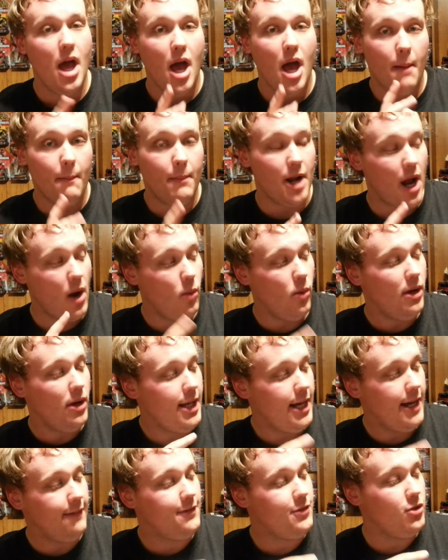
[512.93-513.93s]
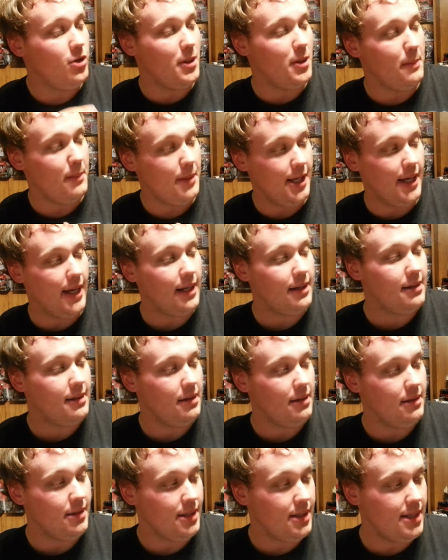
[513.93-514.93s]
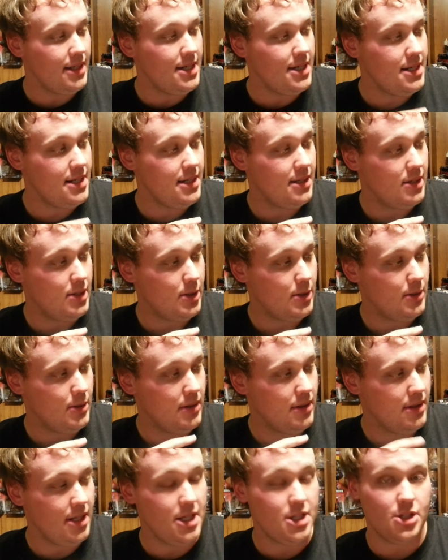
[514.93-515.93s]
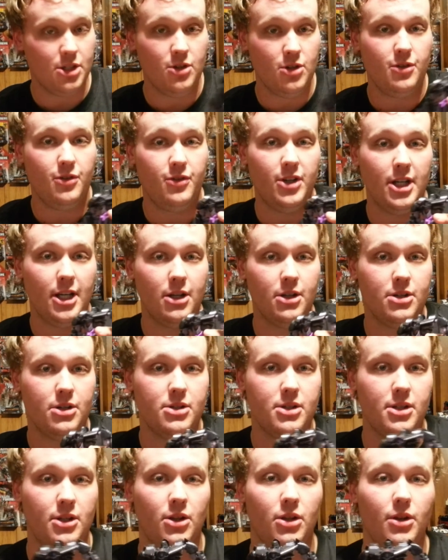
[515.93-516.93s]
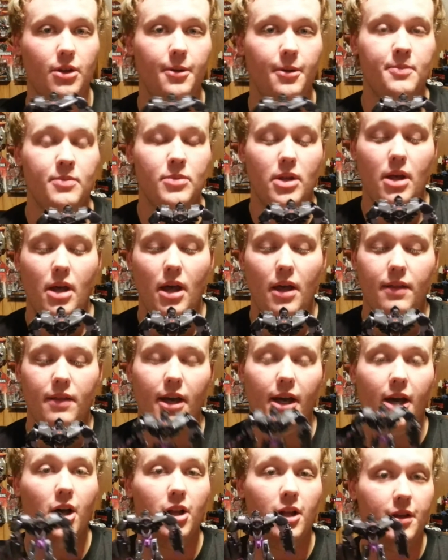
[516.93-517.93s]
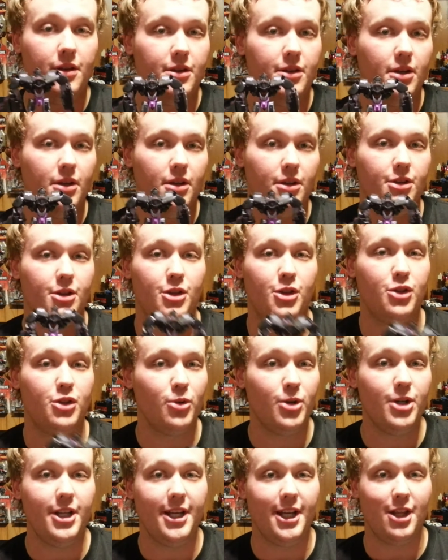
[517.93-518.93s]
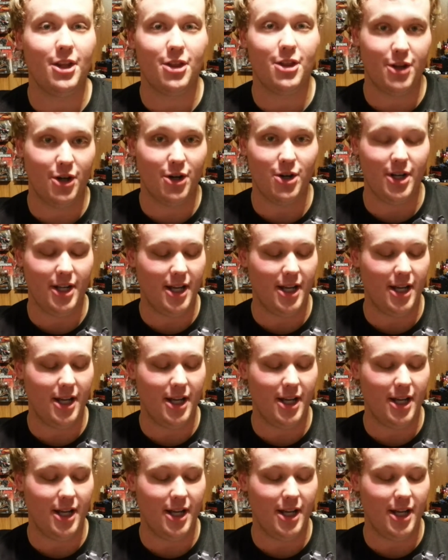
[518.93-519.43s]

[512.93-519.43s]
But I will have to admit that these new figures in they call it the Thrilling 30.